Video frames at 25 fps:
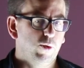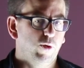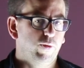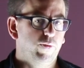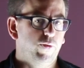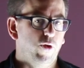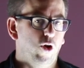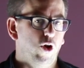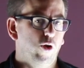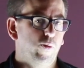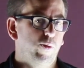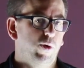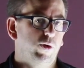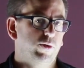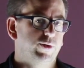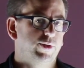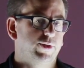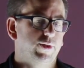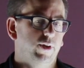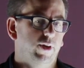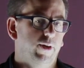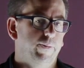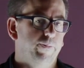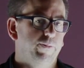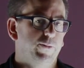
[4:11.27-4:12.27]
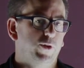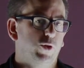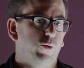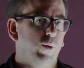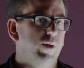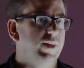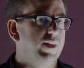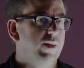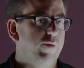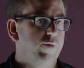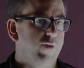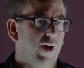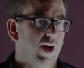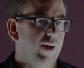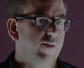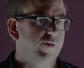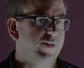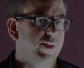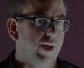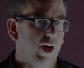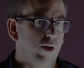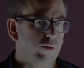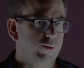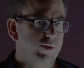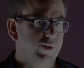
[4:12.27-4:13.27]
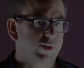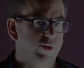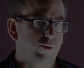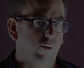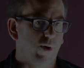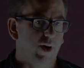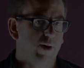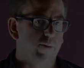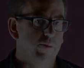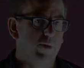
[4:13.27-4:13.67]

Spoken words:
of almost 25,000 square